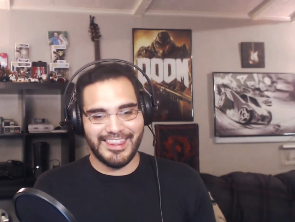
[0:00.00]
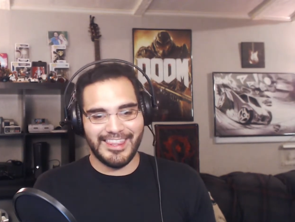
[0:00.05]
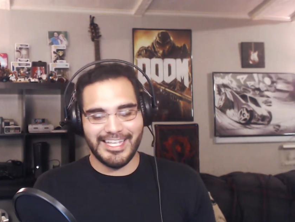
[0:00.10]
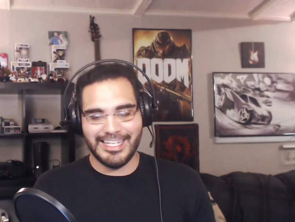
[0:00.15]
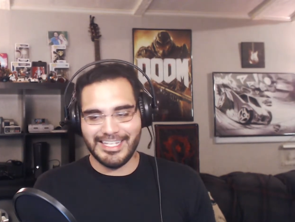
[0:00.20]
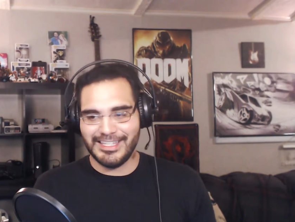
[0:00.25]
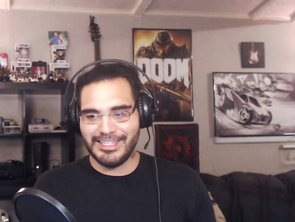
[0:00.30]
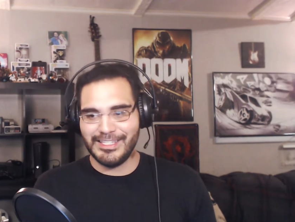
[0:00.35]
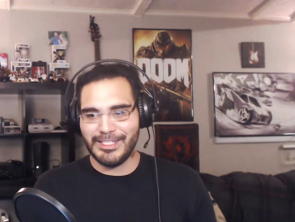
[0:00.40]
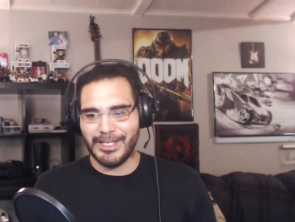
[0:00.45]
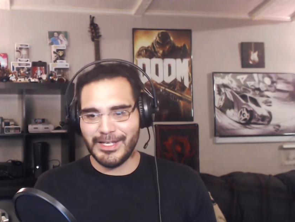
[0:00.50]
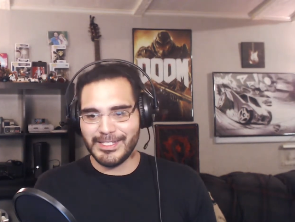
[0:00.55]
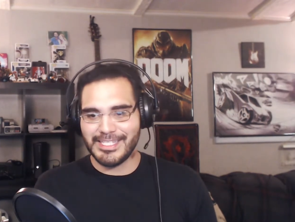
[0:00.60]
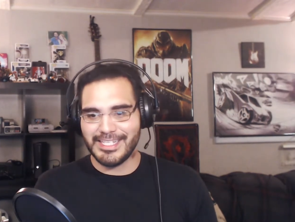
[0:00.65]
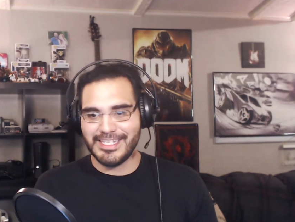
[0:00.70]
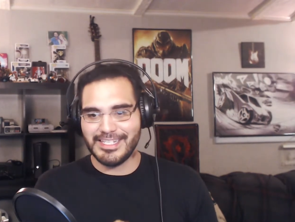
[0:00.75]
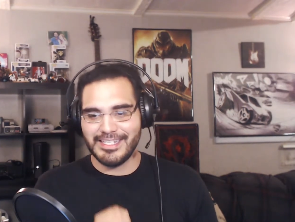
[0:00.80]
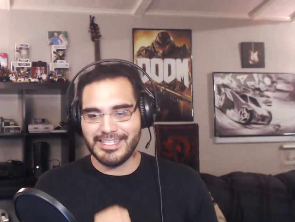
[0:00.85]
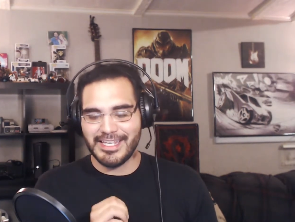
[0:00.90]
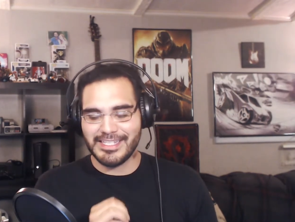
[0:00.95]
That
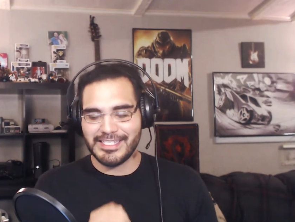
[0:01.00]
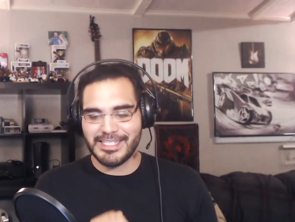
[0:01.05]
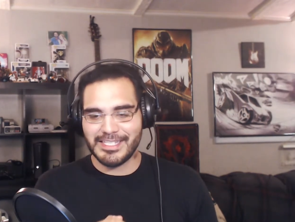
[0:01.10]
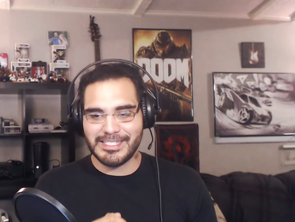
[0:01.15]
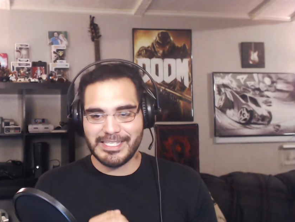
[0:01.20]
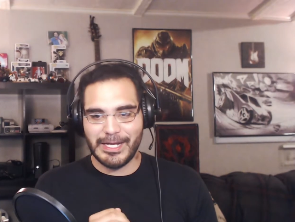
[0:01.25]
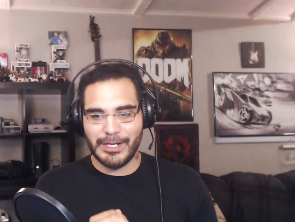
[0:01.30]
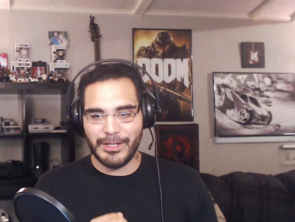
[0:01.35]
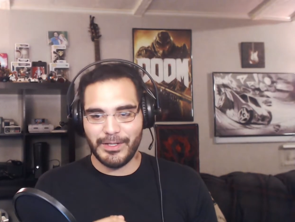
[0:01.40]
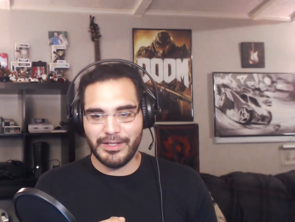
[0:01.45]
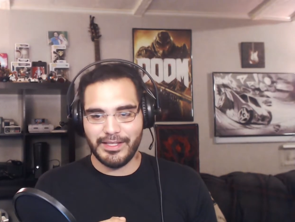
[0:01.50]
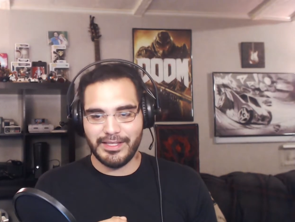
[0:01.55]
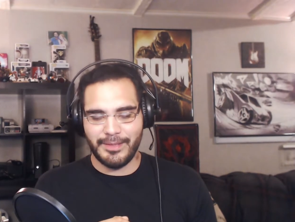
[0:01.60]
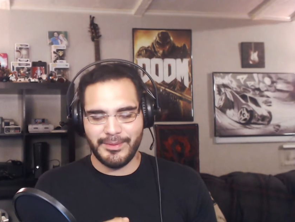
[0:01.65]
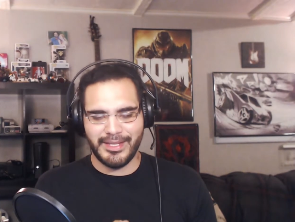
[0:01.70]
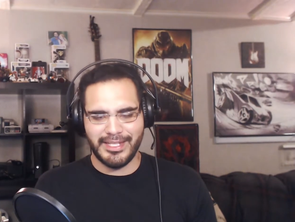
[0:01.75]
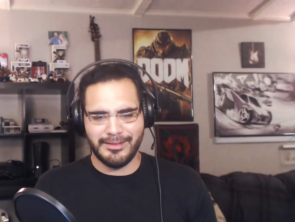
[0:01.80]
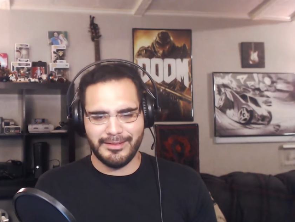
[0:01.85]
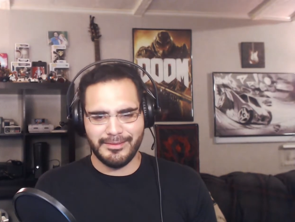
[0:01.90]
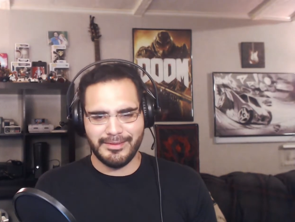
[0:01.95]
doesn't
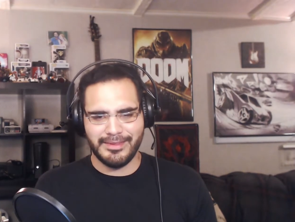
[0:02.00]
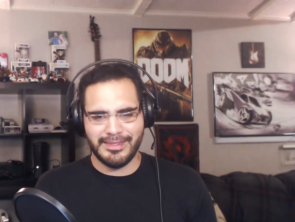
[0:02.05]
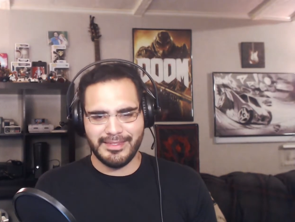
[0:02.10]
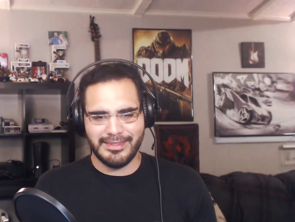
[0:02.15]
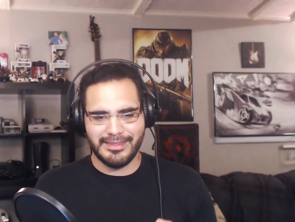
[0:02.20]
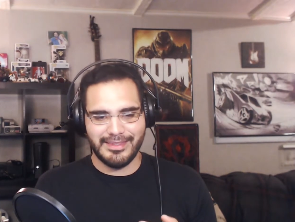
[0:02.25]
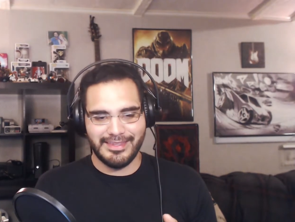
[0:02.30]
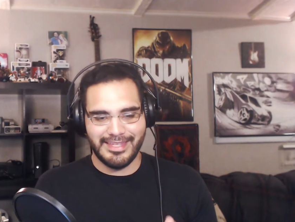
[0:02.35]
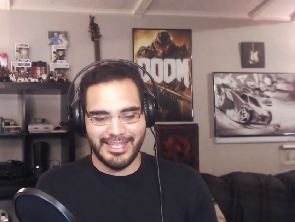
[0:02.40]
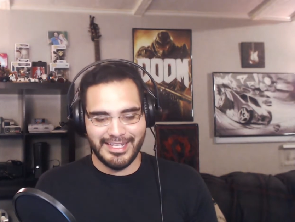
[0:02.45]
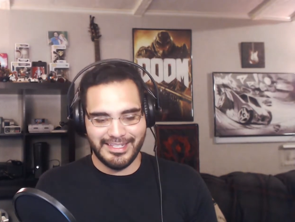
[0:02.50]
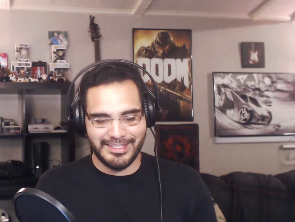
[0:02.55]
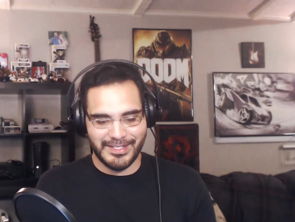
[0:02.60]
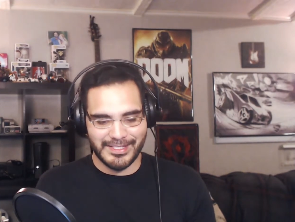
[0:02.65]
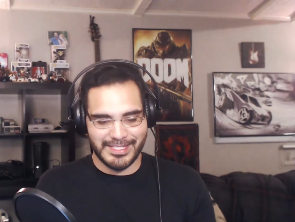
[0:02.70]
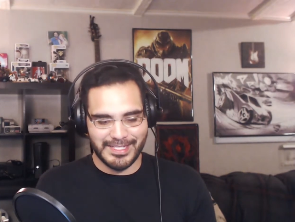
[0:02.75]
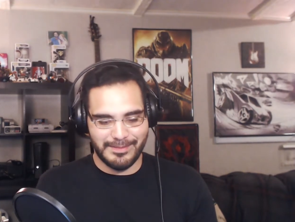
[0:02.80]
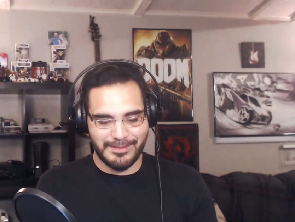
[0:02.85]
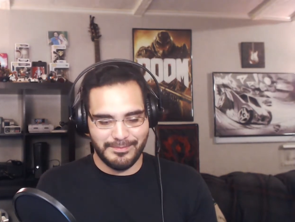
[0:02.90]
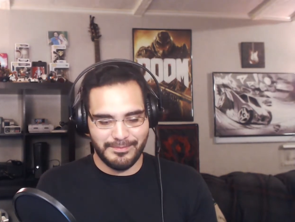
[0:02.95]
necessarily. That
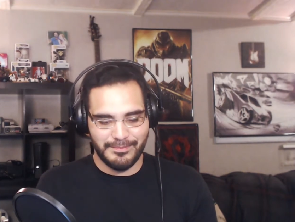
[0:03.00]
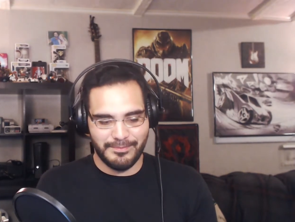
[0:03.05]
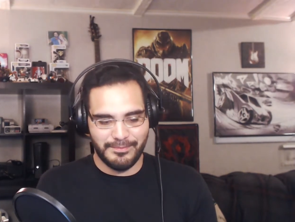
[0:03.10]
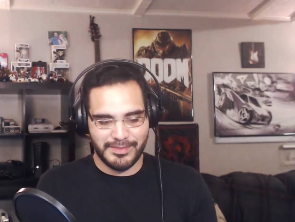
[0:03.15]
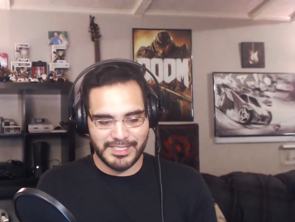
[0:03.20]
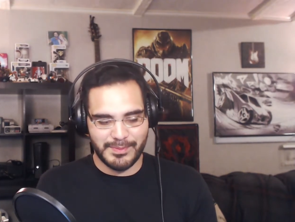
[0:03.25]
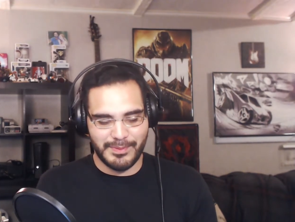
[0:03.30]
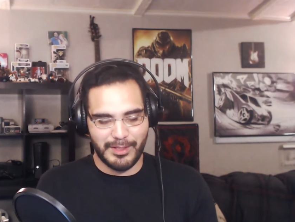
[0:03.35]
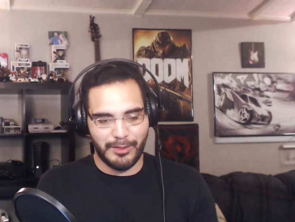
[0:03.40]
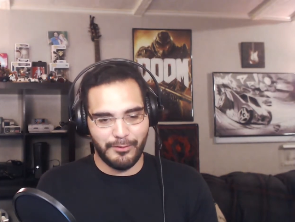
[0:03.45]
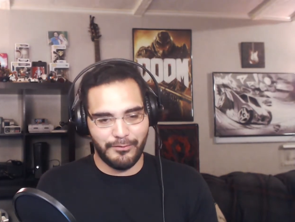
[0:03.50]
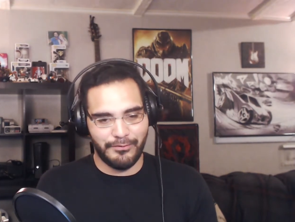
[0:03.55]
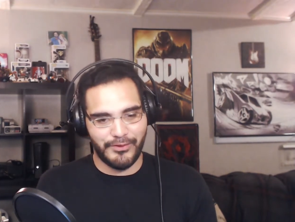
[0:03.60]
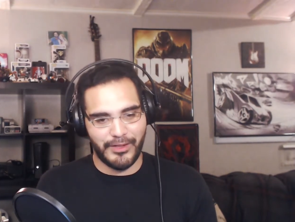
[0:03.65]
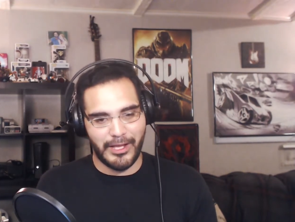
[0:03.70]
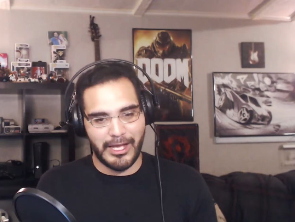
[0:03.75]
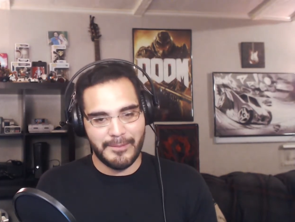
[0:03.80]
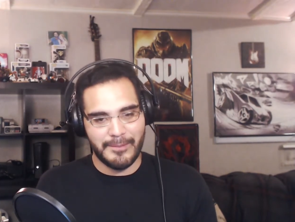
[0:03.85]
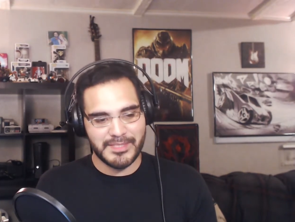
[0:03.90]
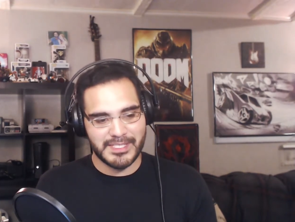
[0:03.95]
doesn't spell
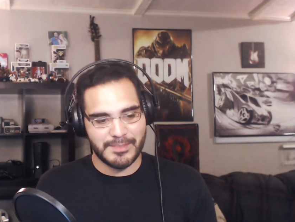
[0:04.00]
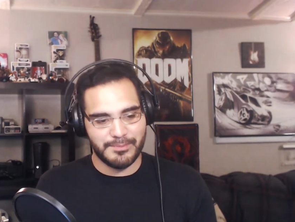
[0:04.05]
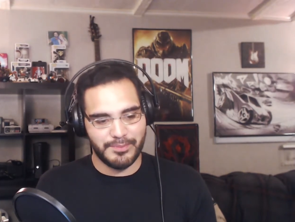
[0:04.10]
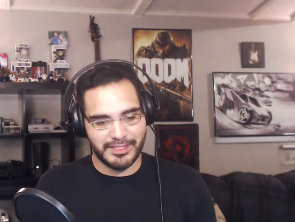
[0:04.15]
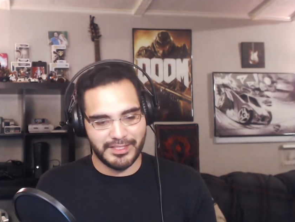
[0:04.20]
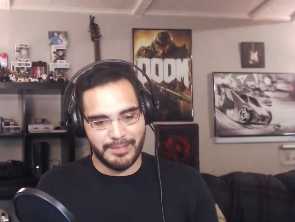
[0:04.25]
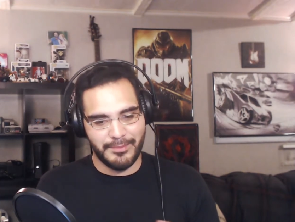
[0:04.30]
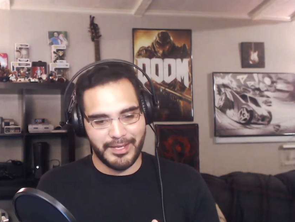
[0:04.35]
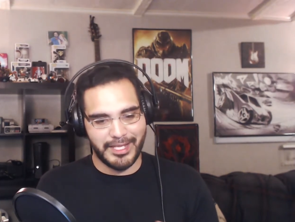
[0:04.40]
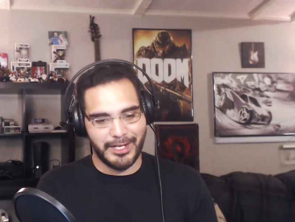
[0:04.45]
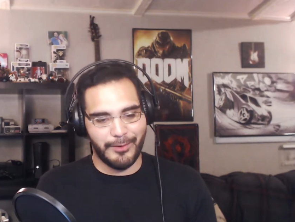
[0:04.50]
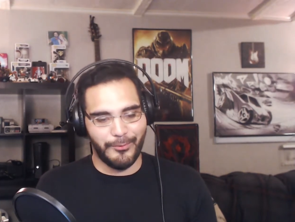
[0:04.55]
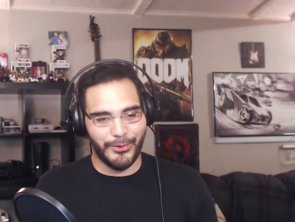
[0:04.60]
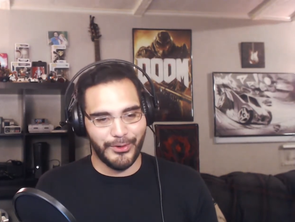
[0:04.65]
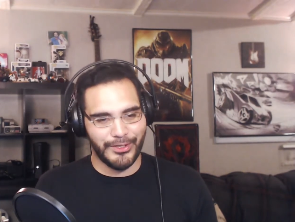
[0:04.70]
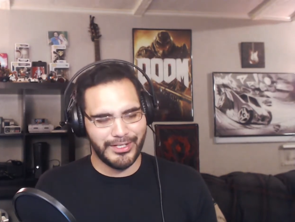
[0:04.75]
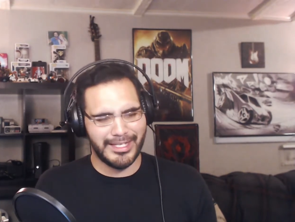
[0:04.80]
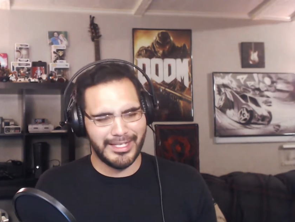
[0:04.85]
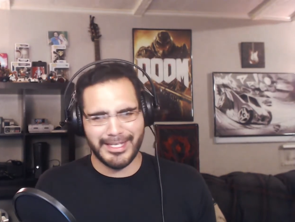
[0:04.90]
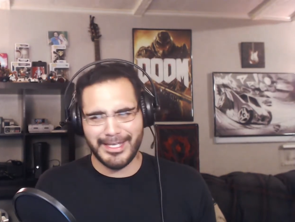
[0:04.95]
flops, but they made it
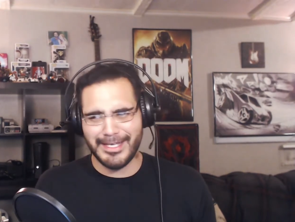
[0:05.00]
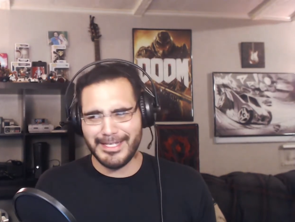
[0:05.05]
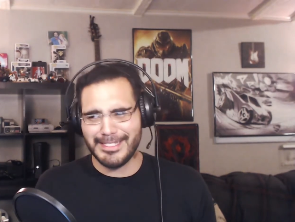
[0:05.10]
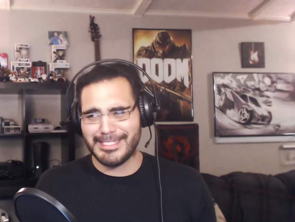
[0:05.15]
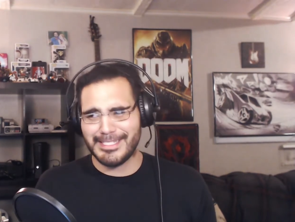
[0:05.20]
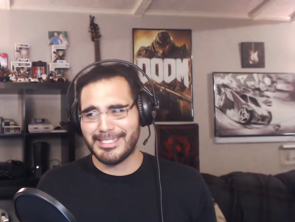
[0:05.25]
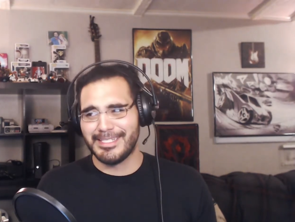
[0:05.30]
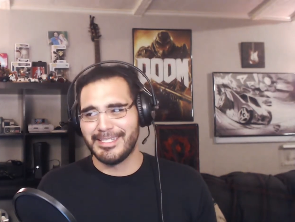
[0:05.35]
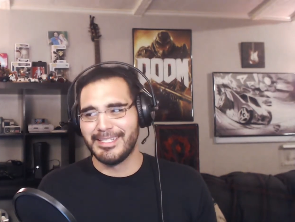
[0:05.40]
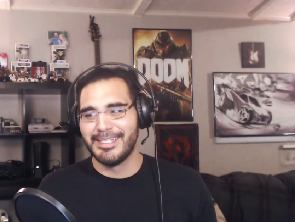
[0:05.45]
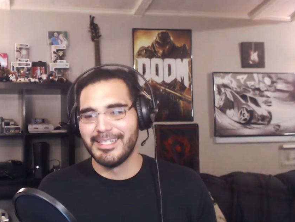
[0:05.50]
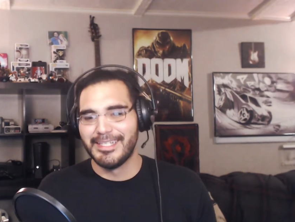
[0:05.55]
work, I guess.